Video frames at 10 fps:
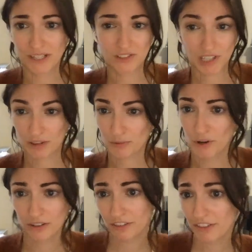you might say
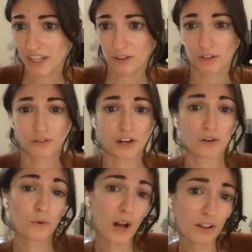the wrong thing, or you're
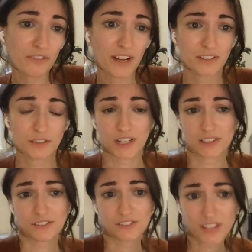not qualified,
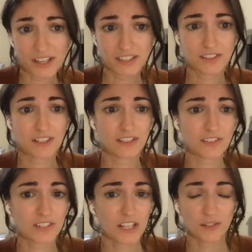you're not a
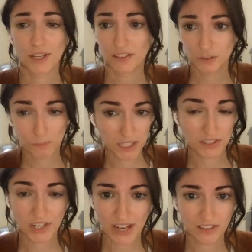scientist, can't
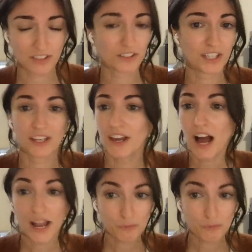speak technically.